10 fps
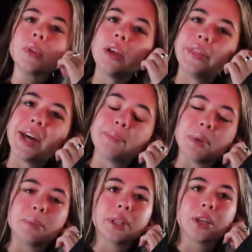then
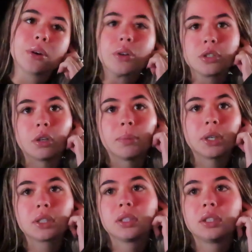maybe like go to
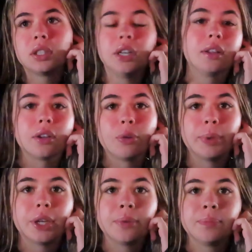Starbucks in a little
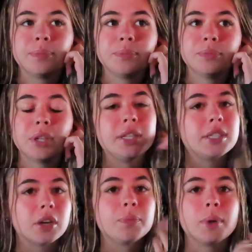bit
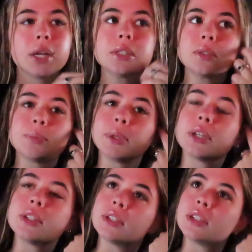instead of pressed,
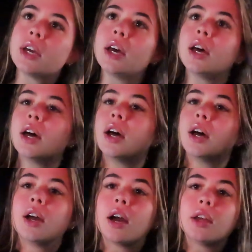because
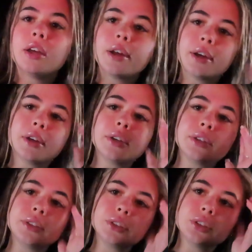I
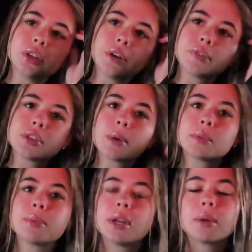have to stop
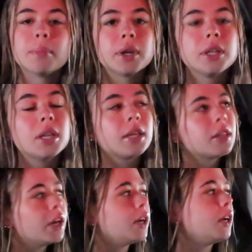spending money
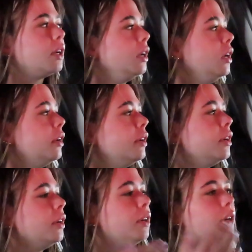like that.
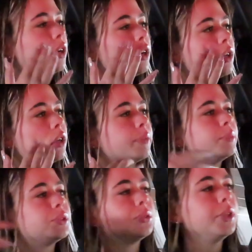
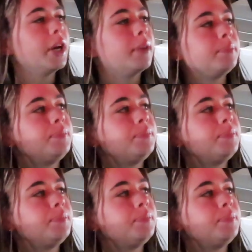So yeah.